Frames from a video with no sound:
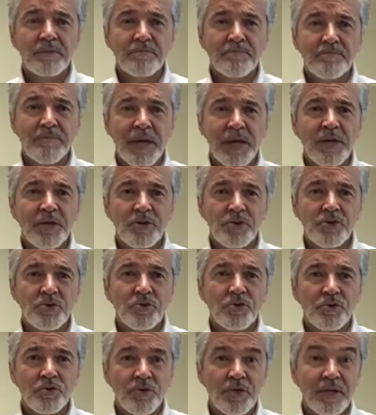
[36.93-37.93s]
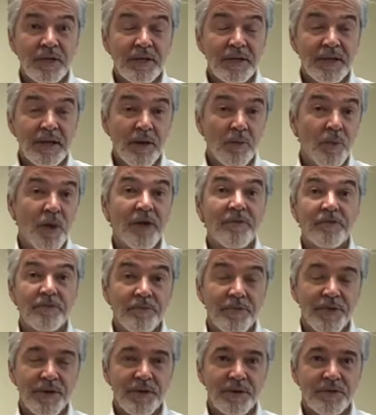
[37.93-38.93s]
making sure you can get away from
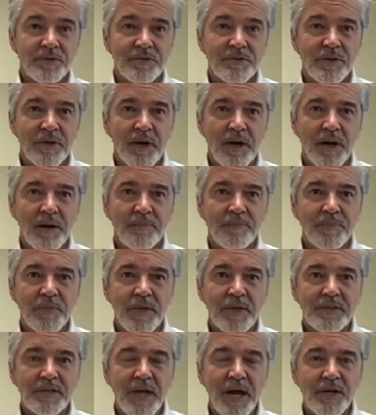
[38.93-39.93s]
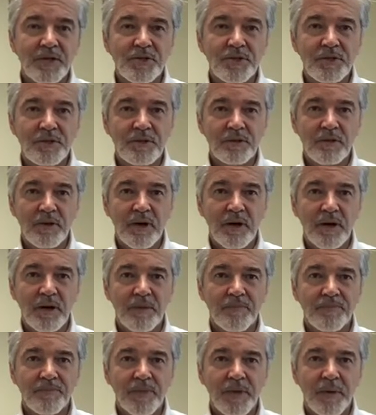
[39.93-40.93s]
things. Um, it's actually
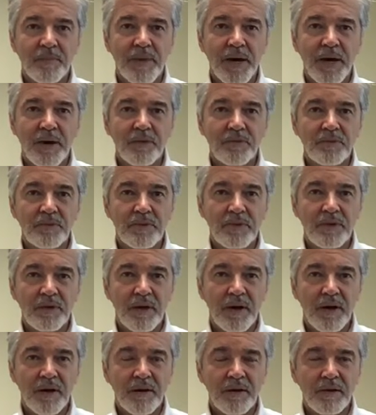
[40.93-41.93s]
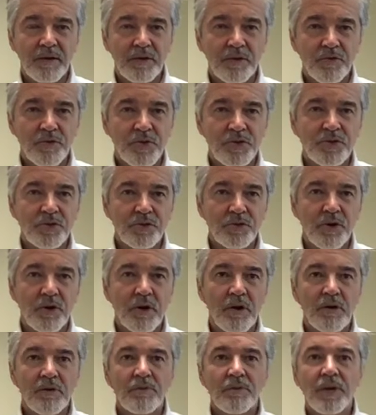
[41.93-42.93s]
um, about uh, increasing your
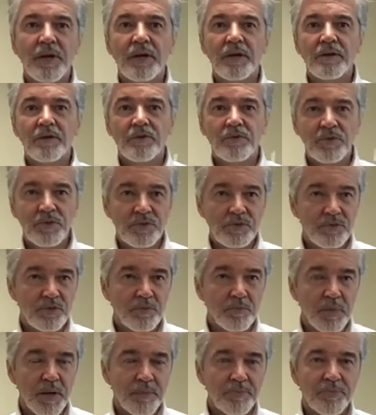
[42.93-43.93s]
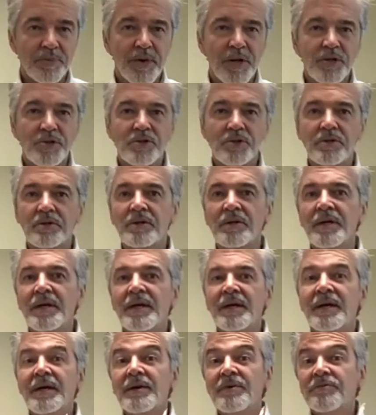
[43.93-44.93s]
heart rate, increasing your blood pressure,
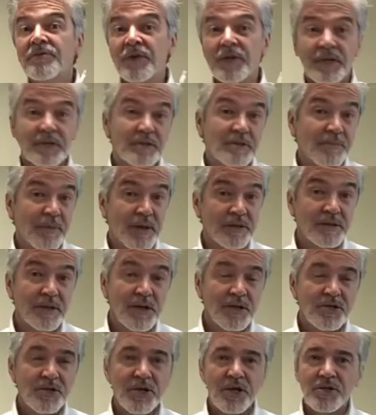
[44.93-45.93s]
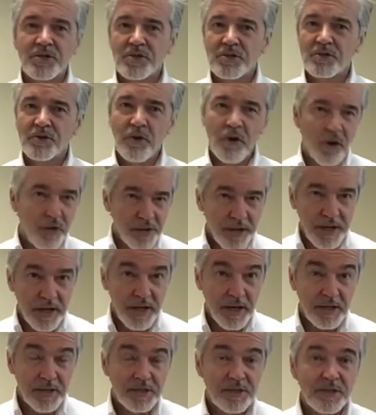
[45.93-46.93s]
forgets about digestion, all that
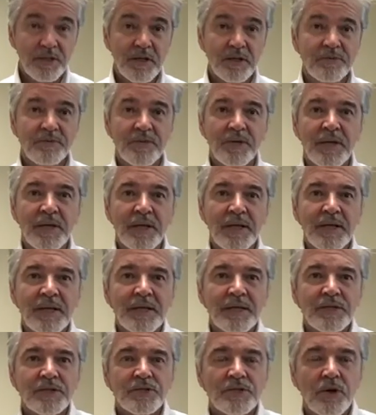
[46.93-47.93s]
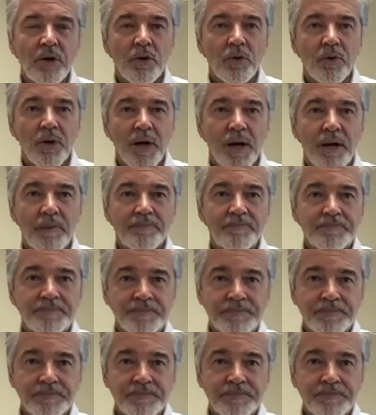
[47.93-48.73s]
kind of stuff. So, um,